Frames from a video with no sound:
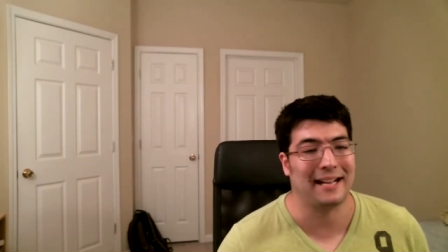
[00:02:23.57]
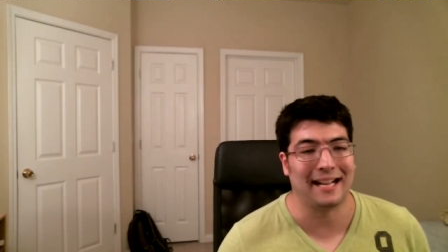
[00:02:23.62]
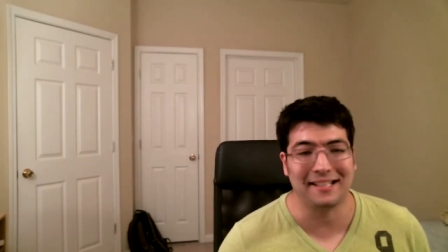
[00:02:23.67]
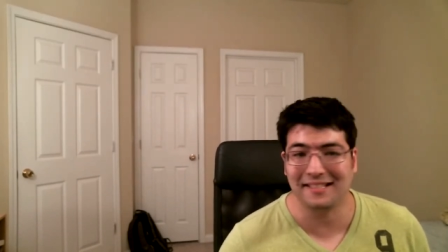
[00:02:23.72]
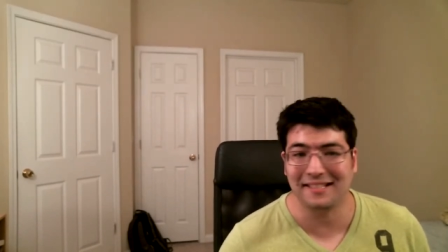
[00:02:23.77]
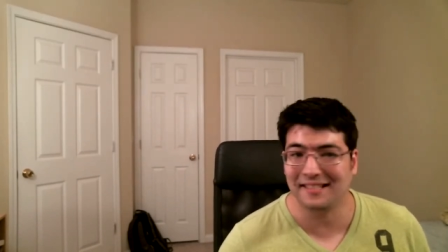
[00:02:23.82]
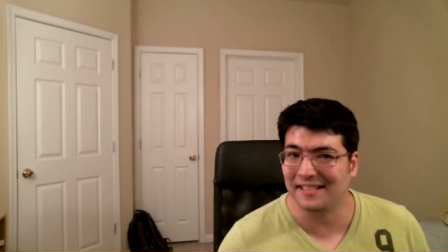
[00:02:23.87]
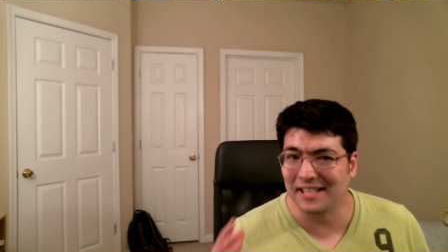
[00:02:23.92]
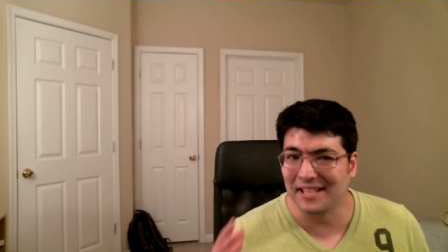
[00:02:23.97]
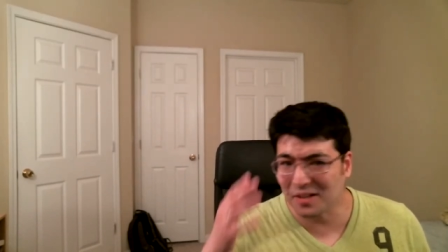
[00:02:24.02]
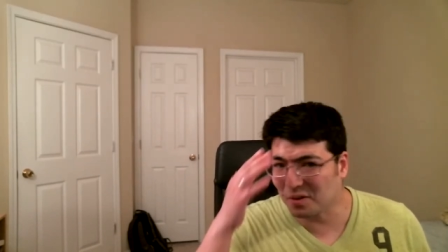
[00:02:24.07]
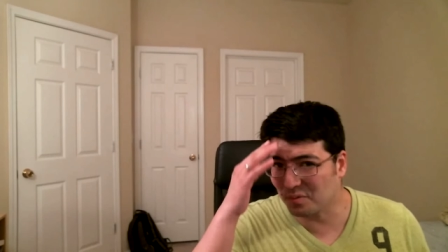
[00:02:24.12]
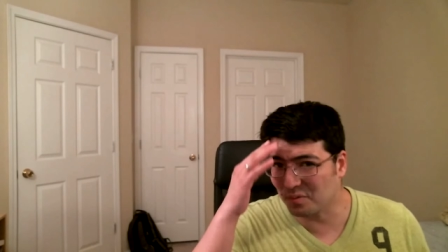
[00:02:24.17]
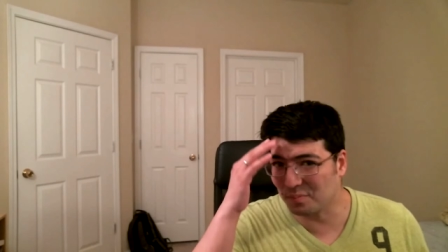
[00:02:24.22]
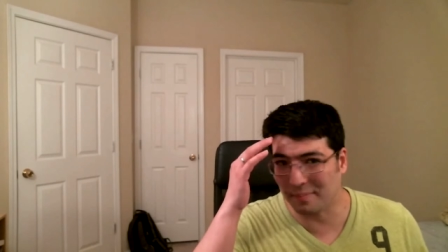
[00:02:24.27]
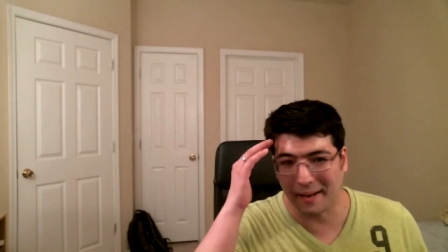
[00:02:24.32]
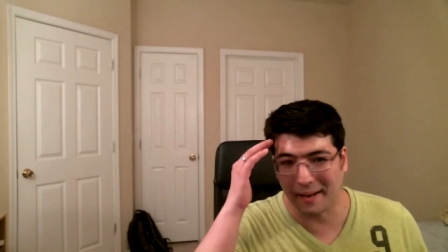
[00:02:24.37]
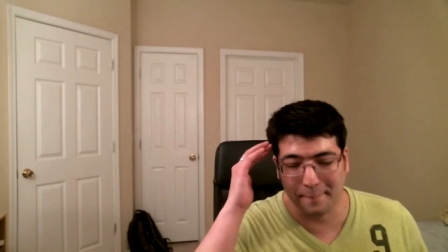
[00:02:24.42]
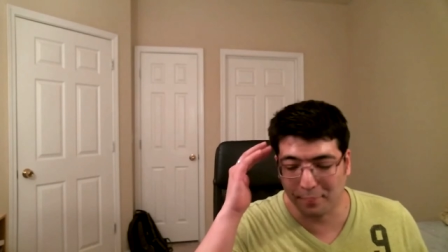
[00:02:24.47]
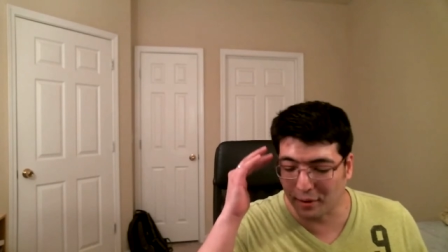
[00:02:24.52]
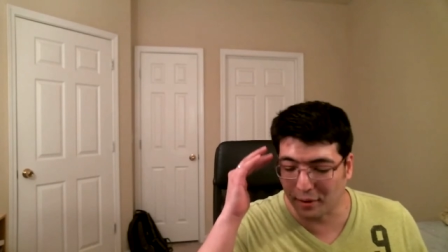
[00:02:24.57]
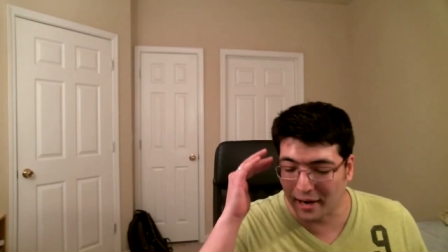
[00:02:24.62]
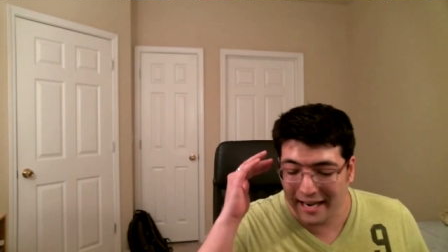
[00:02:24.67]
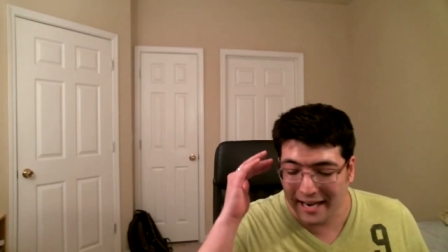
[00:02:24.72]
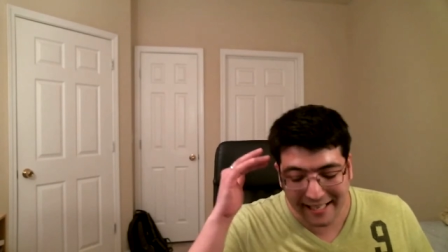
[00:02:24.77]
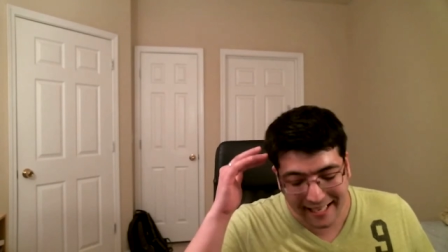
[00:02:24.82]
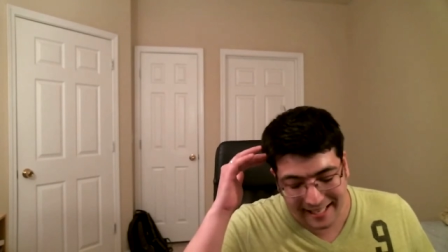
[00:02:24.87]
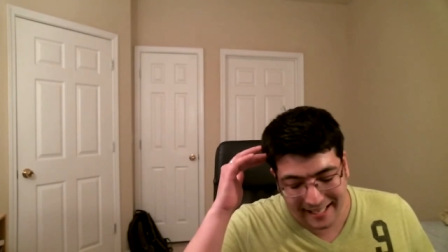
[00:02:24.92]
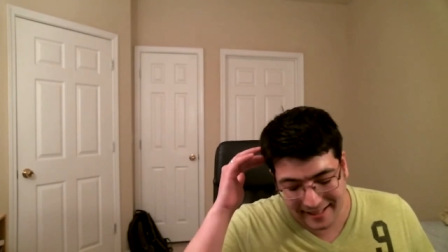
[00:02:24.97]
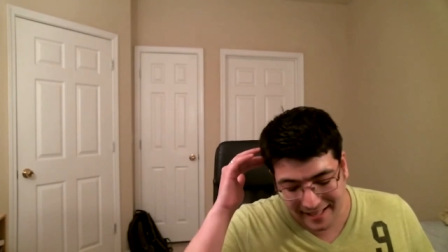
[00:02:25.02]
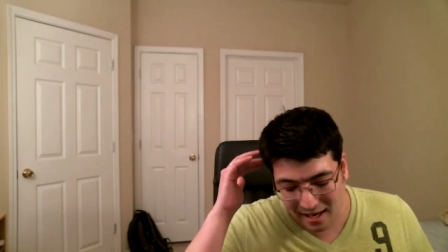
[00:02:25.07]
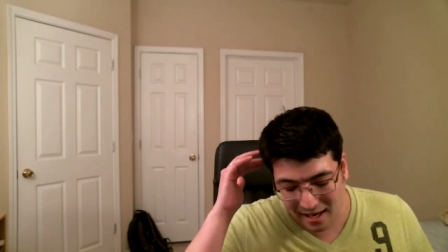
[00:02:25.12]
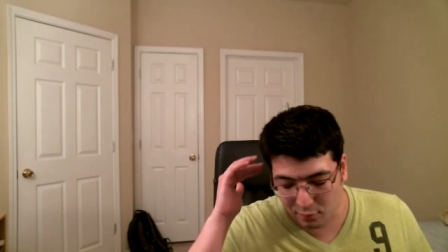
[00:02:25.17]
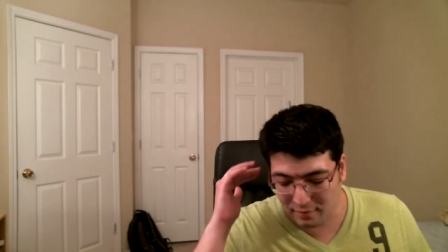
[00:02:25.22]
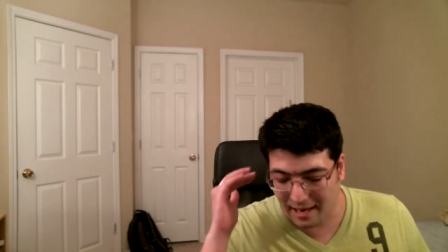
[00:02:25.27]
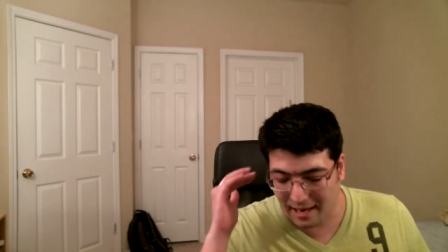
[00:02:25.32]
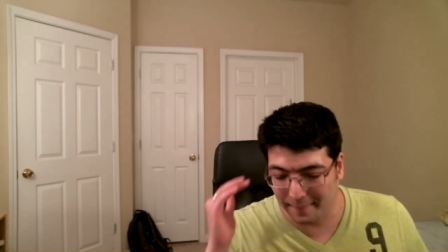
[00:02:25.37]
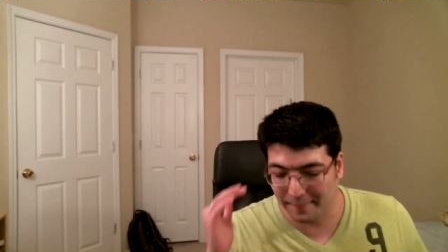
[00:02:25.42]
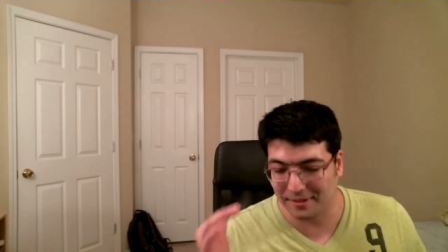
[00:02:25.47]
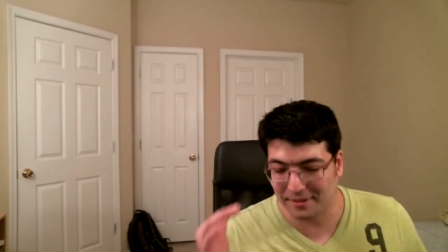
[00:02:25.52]
I still, my brain cannot
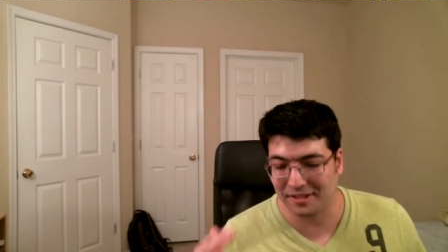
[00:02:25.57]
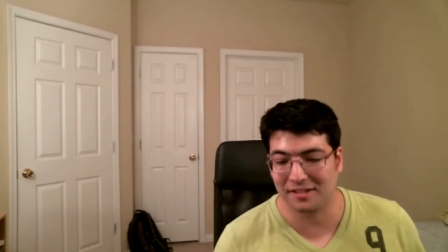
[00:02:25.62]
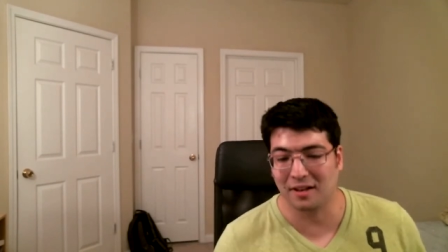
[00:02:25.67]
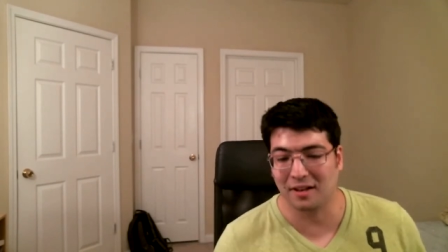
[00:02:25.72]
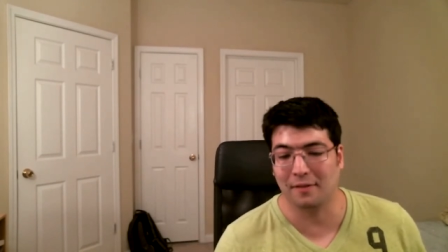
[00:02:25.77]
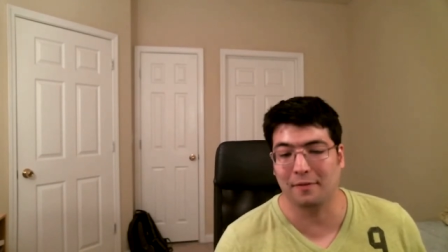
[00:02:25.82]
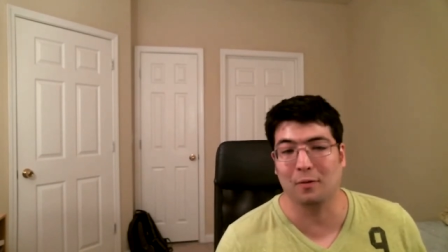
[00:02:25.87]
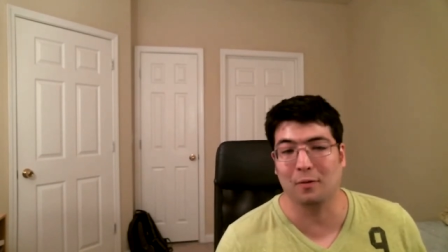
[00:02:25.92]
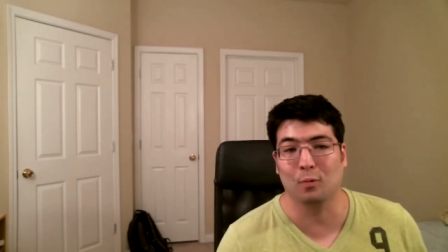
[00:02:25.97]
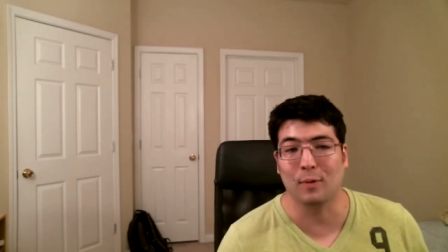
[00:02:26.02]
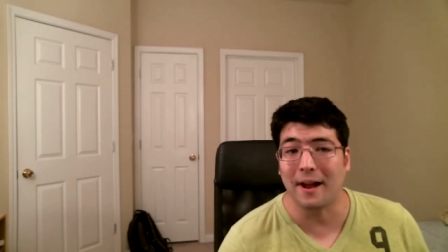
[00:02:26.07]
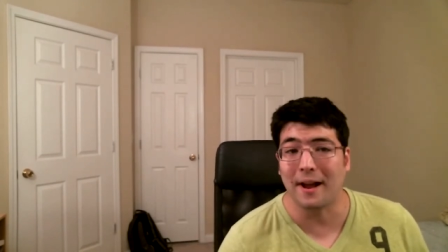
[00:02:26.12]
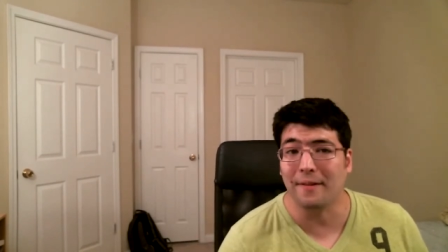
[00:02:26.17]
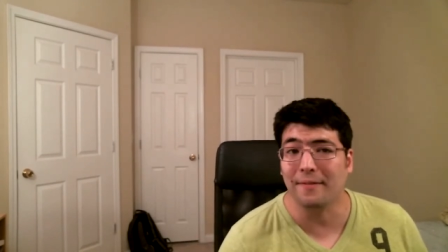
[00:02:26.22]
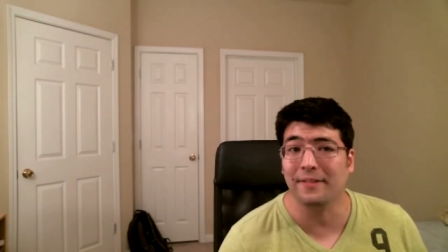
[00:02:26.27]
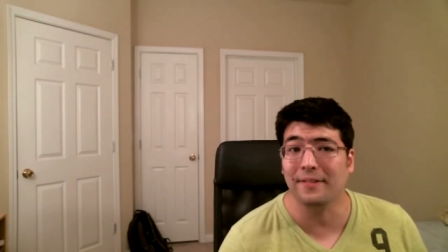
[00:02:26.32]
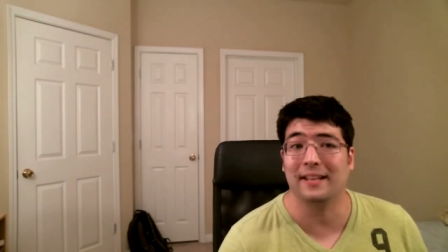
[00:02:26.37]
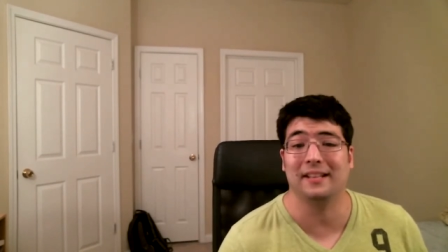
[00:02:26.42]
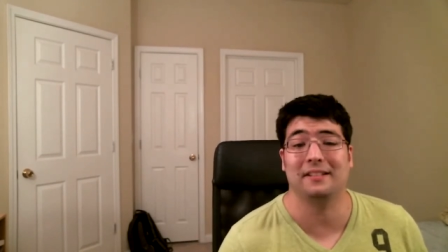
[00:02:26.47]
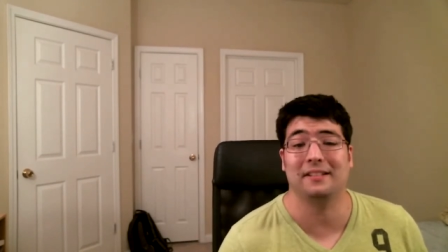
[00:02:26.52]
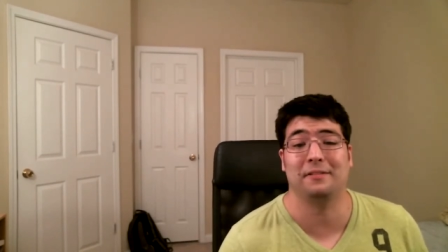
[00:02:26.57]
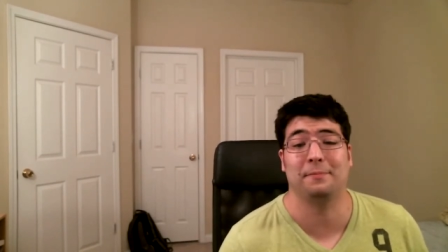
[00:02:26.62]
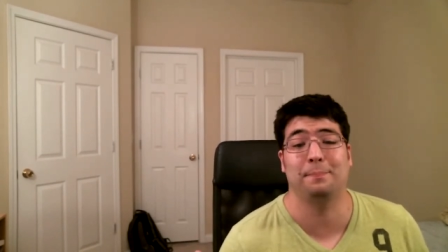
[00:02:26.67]
wrap itself around this,